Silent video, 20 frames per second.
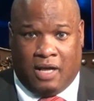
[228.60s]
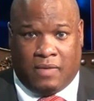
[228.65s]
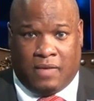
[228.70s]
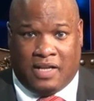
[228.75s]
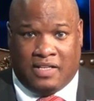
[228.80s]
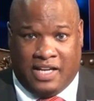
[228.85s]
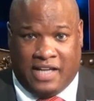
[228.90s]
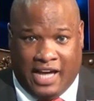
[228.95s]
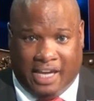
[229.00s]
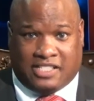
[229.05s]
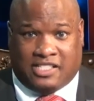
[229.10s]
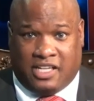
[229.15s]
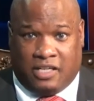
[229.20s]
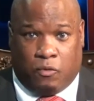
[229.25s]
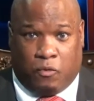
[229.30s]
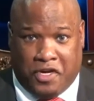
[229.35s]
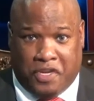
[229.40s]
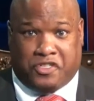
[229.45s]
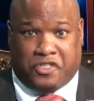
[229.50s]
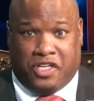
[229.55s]
Nixon,
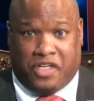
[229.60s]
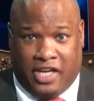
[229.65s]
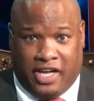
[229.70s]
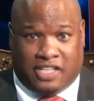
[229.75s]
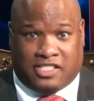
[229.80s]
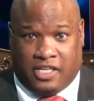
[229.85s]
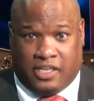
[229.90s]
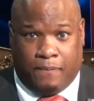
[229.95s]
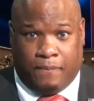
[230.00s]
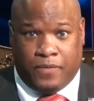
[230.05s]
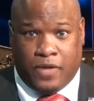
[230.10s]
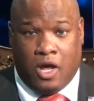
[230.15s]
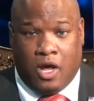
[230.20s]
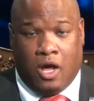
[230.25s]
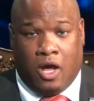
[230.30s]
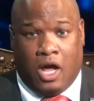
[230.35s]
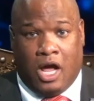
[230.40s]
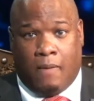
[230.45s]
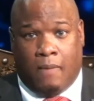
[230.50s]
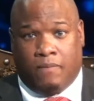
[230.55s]
Richard Nixon,
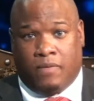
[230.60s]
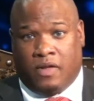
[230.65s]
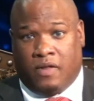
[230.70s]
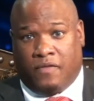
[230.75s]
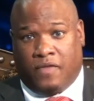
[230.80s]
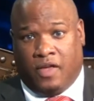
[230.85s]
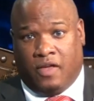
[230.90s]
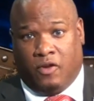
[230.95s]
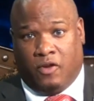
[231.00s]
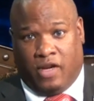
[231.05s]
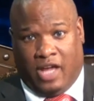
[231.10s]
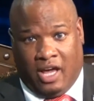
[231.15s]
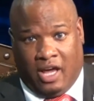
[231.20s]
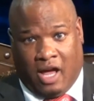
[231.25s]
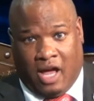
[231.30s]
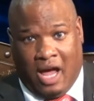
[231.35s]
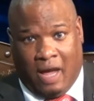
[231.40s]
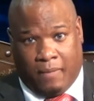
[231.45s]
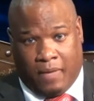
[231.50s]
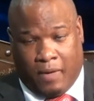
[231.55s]
the
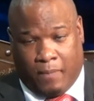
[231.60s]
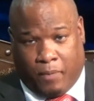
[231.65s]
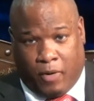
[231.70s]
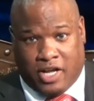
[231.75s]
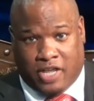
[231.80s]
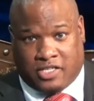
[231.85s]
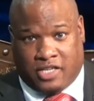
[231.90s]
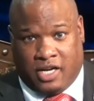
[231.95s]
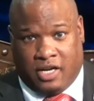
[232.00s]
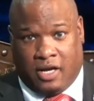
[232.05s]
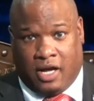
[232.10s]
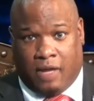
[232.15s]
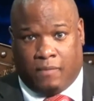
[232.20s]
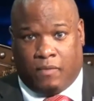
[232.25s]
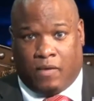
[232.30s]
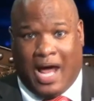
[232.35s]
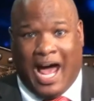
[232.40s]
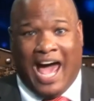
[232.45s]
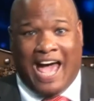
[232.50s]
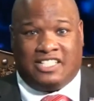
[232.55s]
incumbent president,
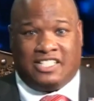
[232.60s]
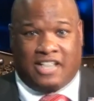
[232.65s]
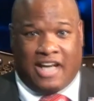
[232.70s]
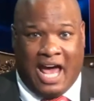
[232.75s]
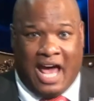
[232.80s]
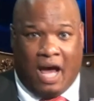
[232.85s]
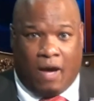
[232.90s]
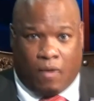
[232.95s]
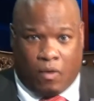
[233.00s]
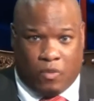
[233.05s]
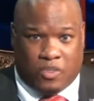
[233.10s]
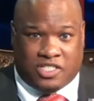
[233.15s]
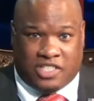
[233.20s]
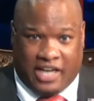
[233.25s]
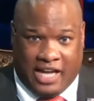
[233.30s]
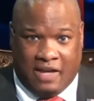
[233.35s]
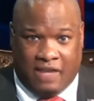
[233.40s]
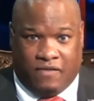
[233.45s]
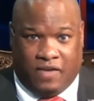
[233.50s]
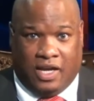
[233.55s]
Eisenhower was
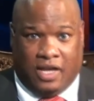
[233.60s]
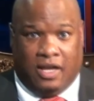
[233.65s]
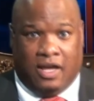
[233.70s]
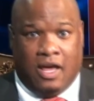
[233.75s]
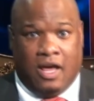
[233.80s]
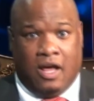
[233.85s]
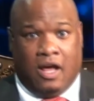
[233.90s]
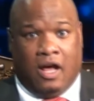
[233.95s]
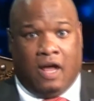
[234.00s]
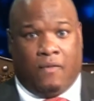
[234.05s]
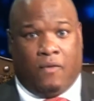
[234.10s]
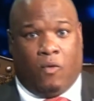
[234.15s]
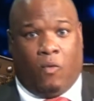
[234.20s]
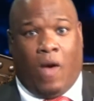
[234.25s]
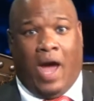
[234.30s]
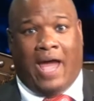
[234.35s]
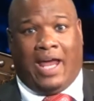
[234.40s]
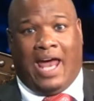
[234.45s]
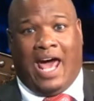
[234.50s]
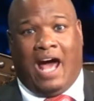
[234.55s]
leaving the
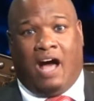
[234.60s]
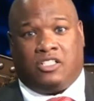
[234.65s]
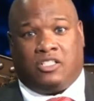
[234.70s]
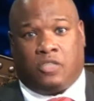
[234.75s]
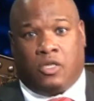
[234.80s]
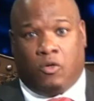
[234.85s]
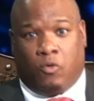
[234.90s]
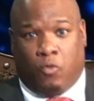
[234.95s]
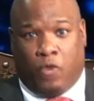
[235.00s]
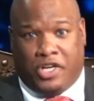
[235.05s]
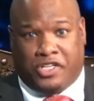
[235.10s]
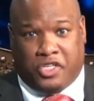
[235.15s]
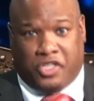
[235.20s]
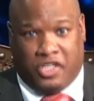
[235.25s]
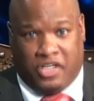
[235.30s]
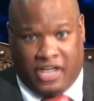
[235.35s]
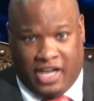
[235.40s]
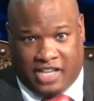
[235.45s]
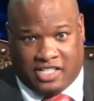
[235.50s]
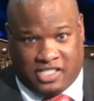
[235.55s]
White House. Richard
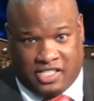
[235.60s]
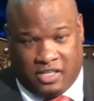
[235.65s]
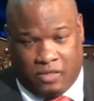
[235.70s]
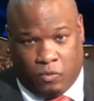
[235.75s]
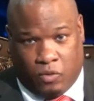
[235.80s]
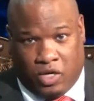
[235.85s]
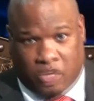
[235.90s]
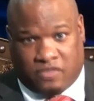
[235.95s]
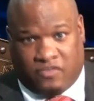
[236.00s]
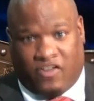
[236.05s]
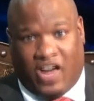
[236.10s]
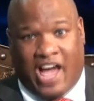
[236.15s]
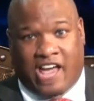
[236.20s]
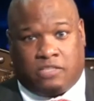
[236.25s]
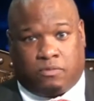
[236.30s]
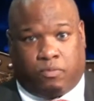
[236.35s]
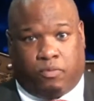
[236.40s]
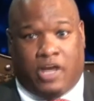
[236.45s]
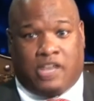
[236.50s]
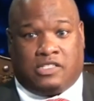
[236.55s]
Nixon was vice
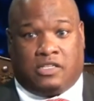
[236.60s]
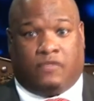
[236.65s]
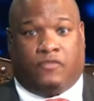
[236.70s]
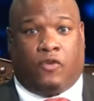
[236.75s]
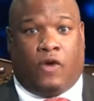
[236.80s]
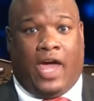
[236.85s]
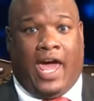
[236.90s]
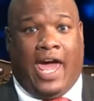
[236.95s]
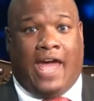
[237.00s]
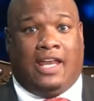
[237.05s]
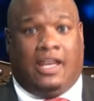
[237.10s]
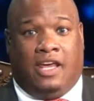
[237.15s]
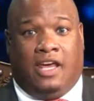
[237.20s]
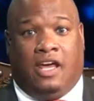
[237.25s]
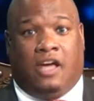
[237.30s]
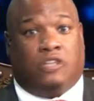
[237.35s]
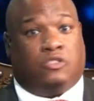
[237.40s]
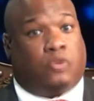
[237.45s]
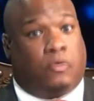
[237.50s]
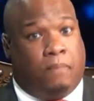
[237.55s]
president for 8
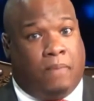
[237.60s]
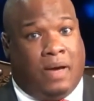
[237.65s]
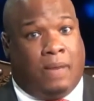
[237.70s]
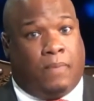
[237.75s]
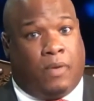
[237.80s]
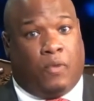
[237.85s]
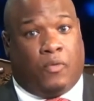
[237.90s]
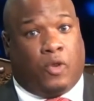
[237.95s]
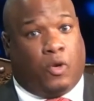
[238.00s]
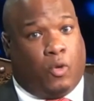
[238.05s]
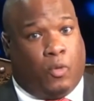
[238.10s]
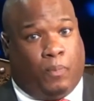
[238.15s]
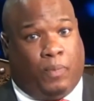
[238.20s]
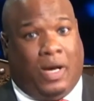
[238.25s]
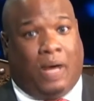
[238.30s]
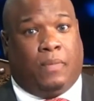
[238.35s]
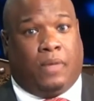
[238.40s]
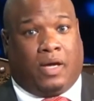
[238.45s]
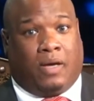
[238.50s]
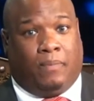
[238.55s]
years, a member of the
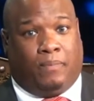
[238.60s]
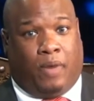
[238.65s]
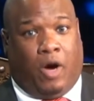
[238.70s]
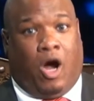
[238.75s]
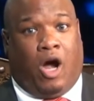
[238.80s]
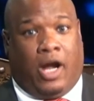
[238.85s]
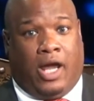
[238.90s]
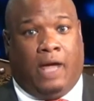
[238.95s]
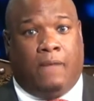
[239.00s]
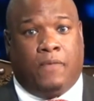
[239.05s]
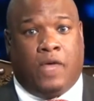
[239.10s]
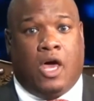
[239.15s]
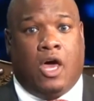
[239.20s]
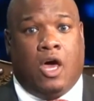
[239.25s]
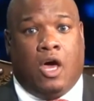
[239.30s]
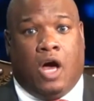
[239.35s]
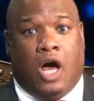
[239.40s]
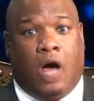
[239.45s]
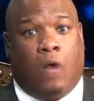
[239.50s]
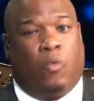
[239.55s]
Republican Party,
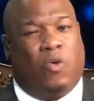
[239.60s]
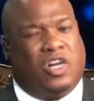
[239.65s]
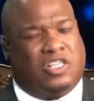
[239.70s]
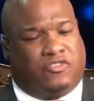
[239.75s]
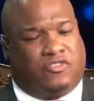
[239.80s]
was